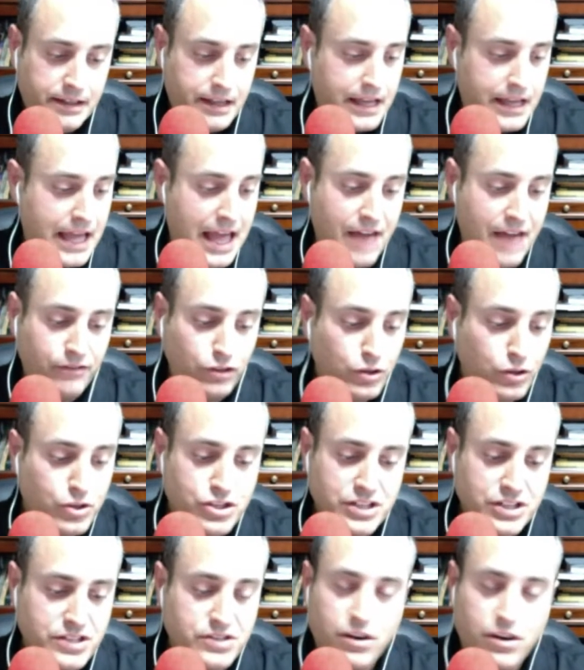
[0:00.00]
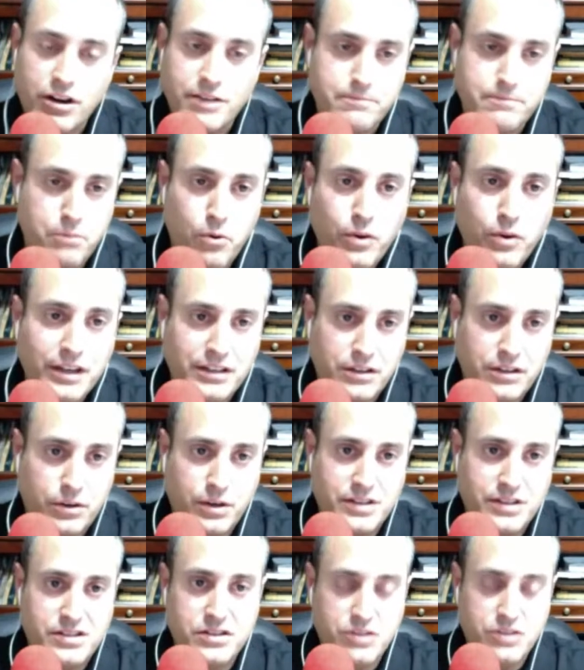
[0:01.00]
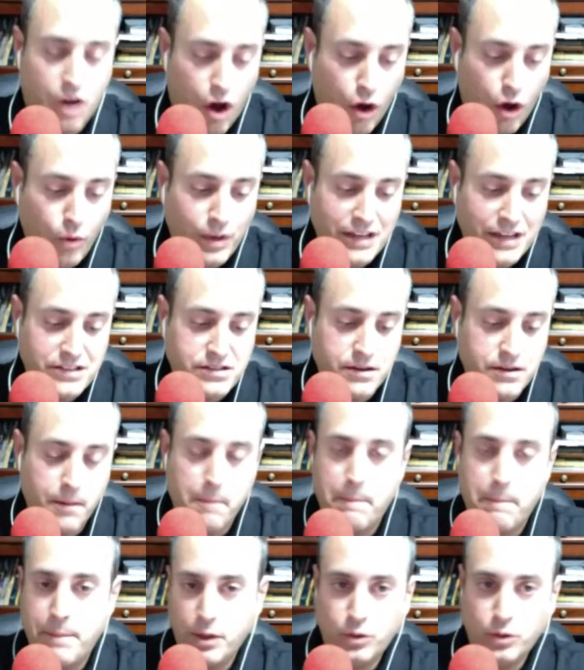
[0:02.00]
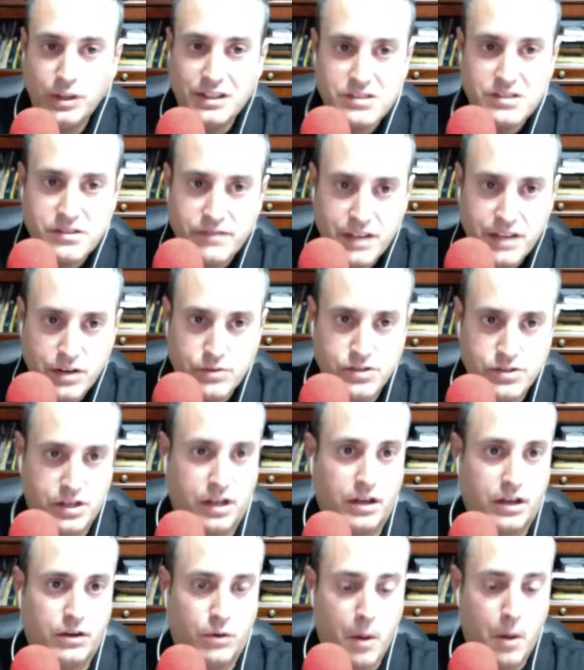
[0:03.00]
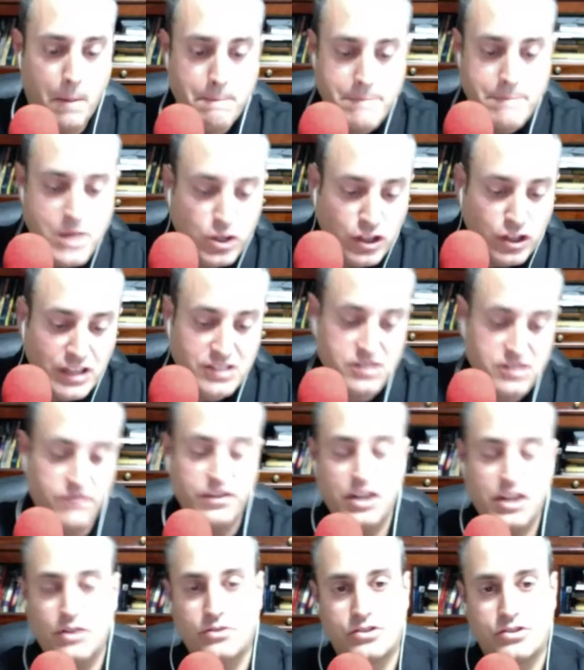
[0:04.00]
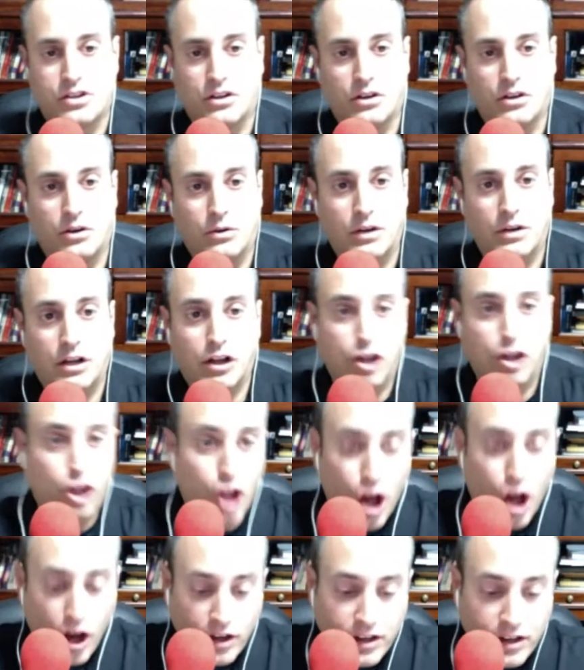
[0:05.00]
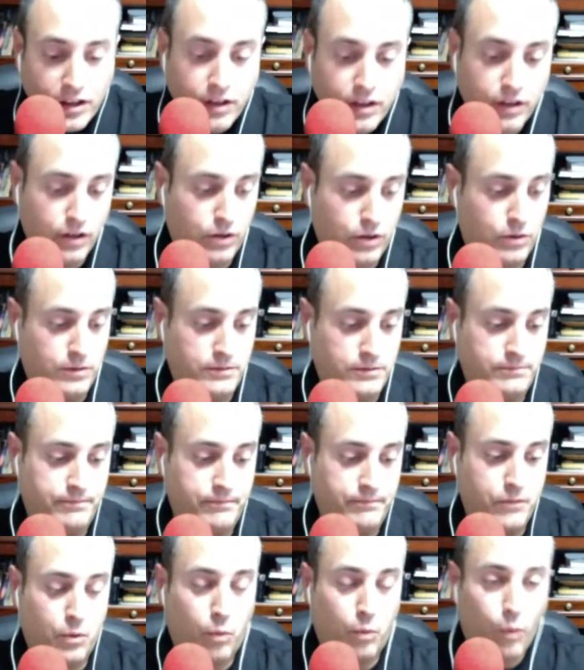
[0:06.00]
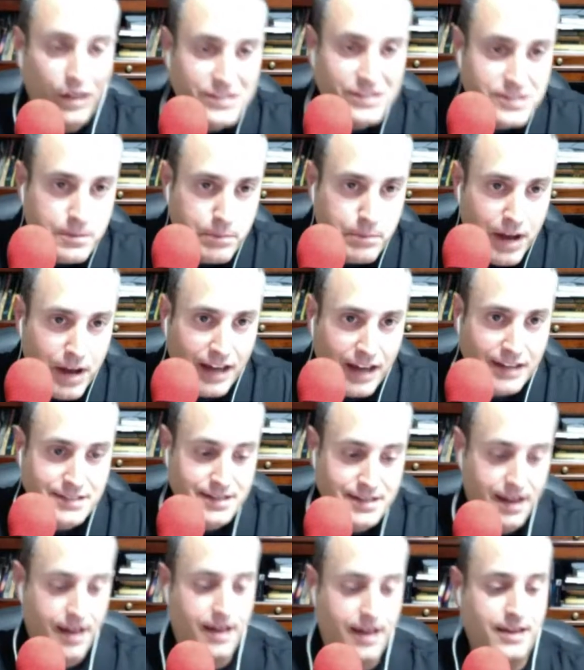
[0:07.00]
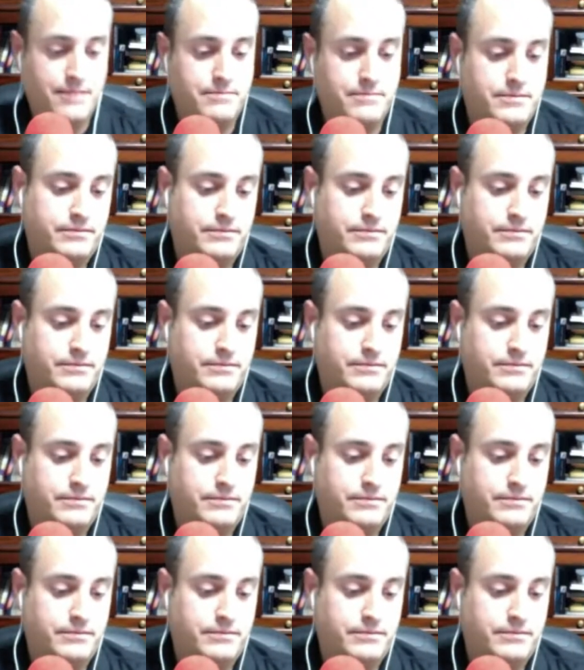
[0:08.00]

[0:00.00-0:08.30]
Evolution's starting point, notice, is always billions of years ago, millions of years ago, long ago, once upon a time.